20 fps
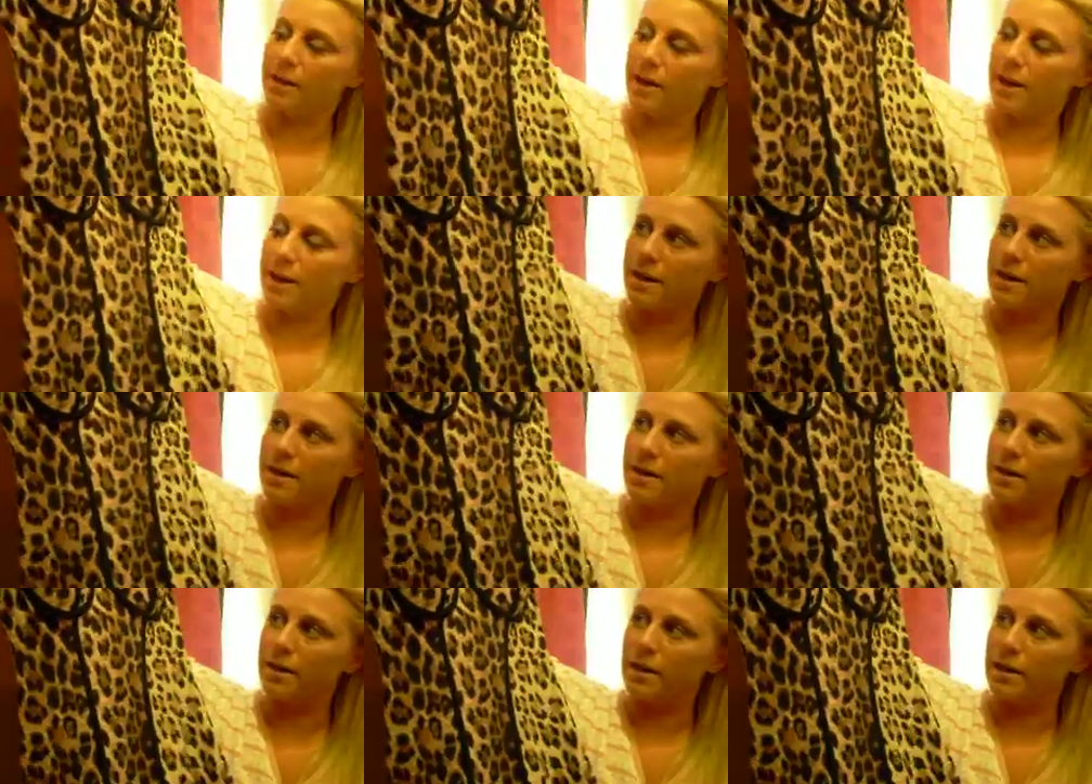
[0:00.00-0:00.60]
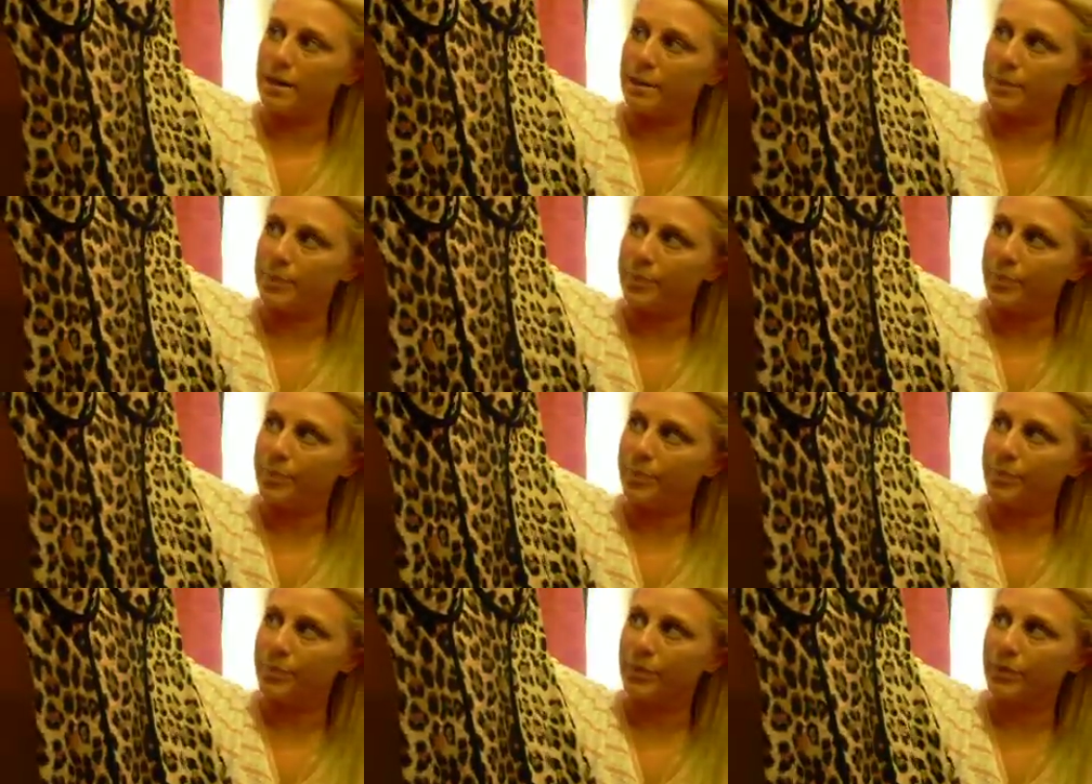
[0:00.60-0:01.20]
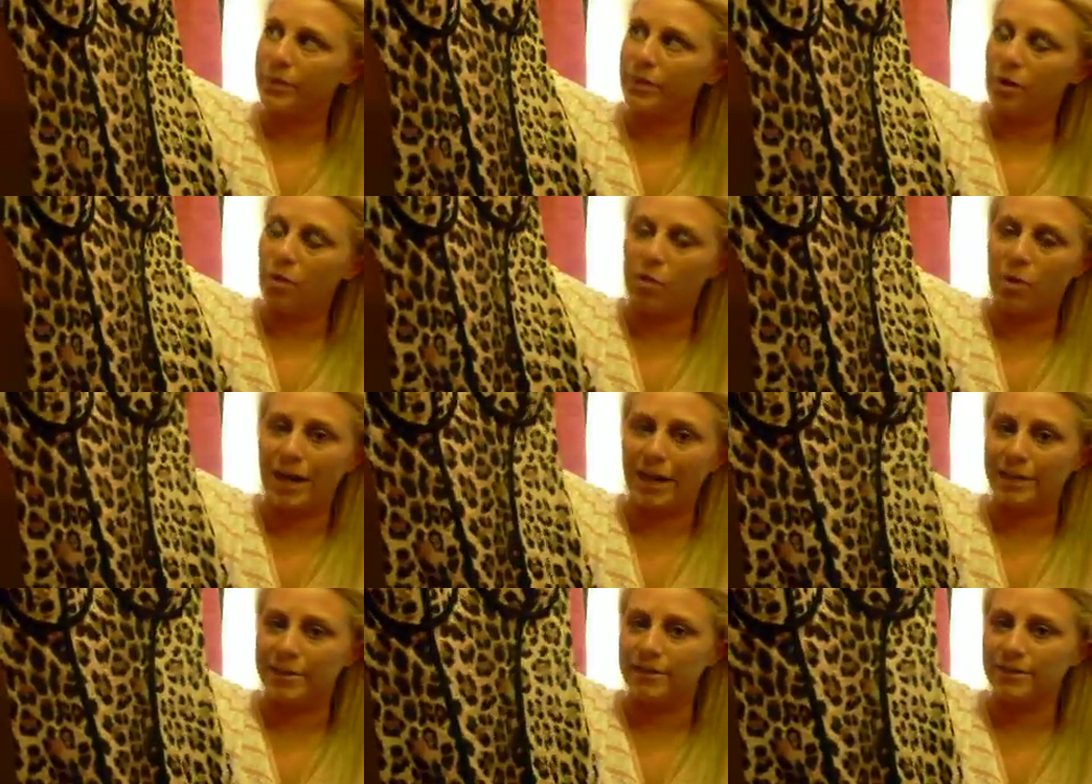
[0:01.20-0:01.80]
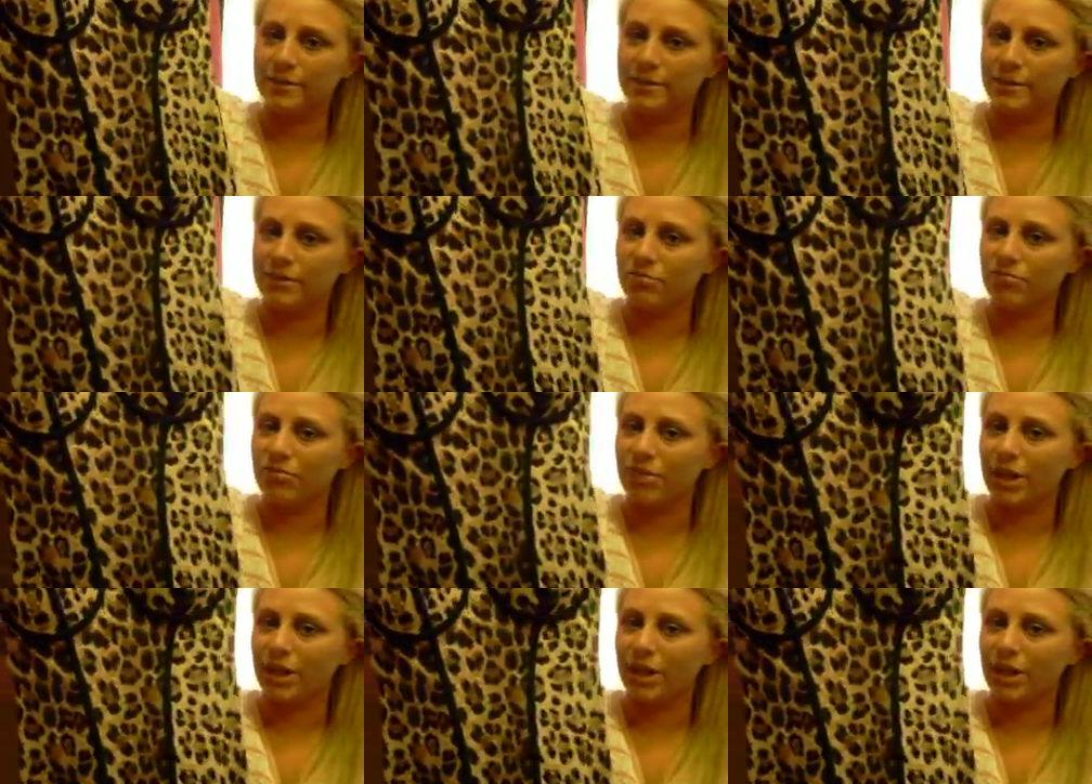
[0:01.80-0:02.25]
yet um, wild and